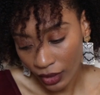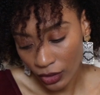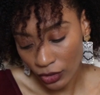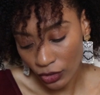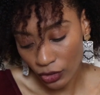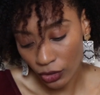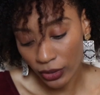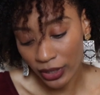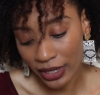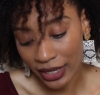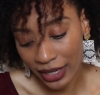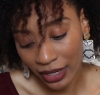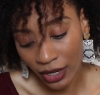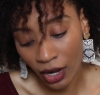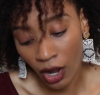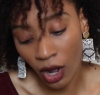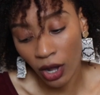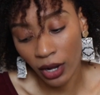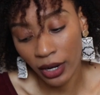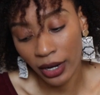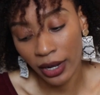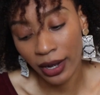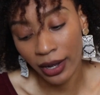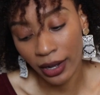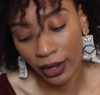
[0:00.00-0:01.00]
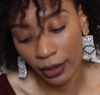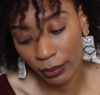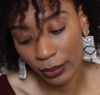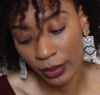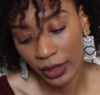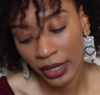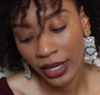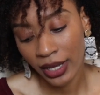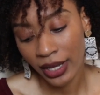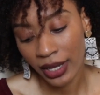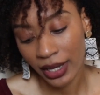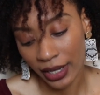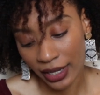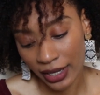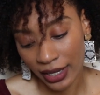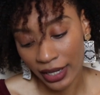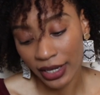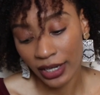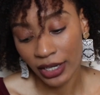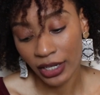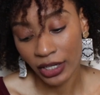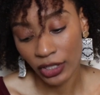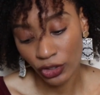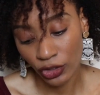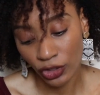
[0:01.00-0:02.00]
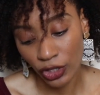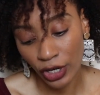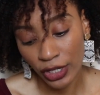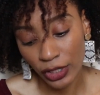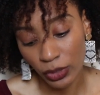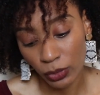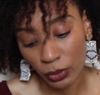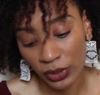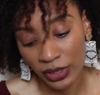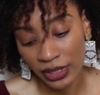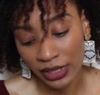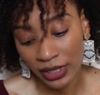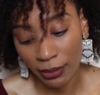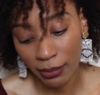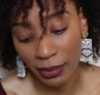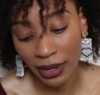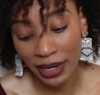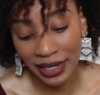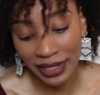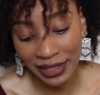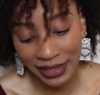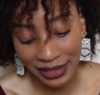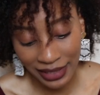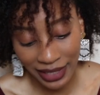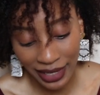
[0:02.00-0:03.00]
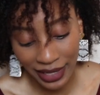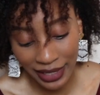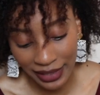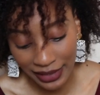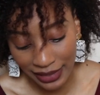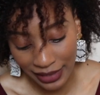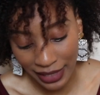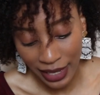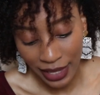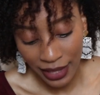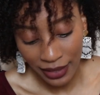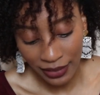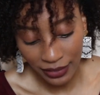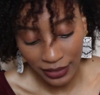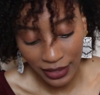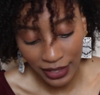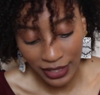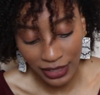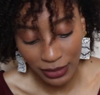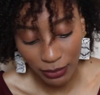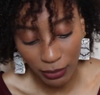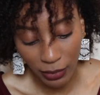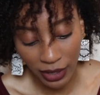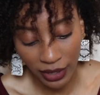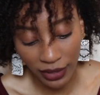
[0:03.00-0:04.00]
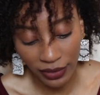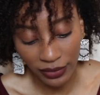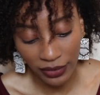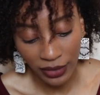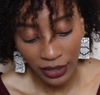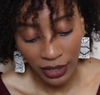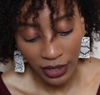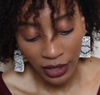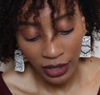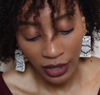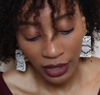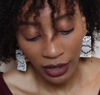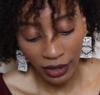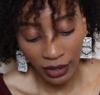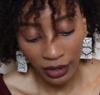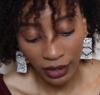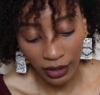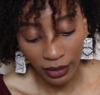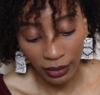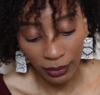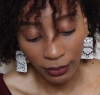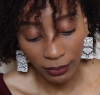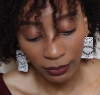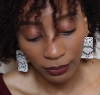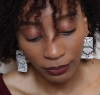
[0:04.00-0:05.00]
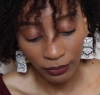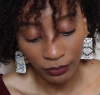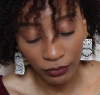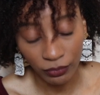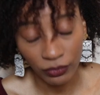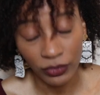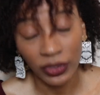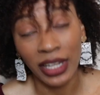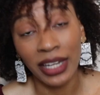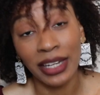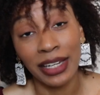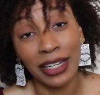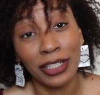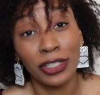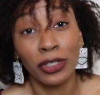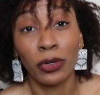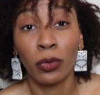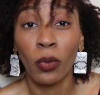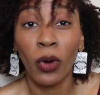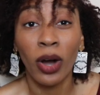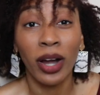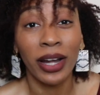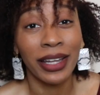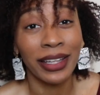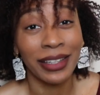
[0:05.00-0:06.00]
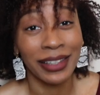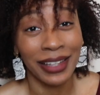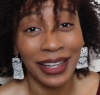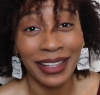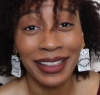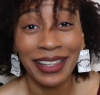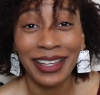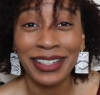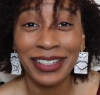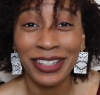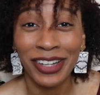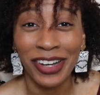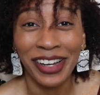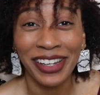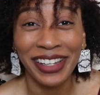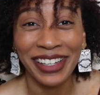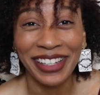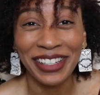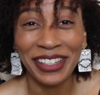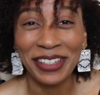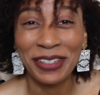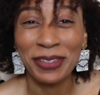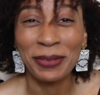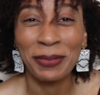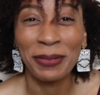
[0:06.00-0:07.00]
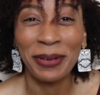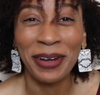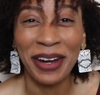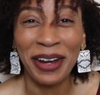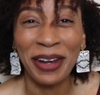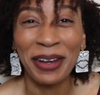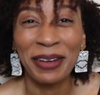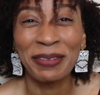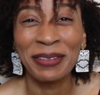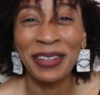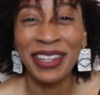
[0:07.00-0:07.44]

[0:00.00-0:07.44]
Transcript: Don't get caught up in just what somebody says this month. Um, they need to walk it like they talk it is what I'm